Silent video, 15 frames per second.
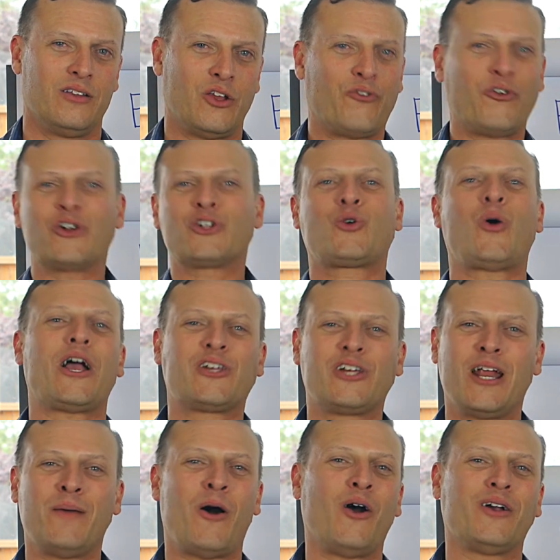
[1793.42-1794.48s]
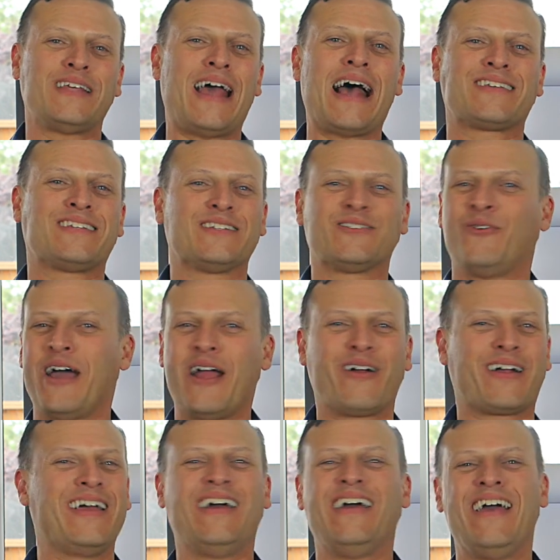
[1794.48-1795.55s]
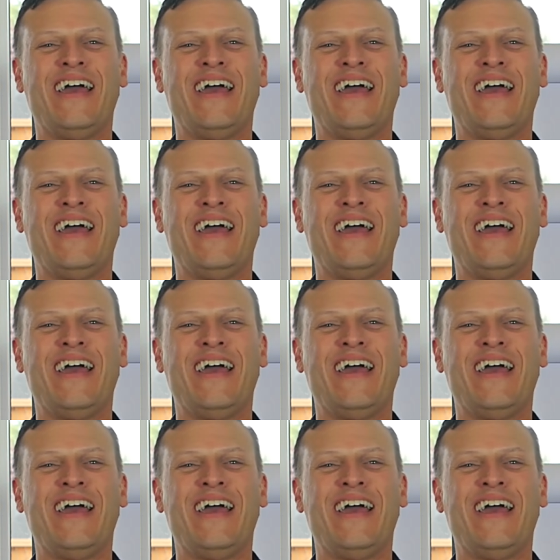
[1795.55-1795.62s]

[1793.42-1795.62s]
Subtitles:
The first question I'm always asked is, well, Eric,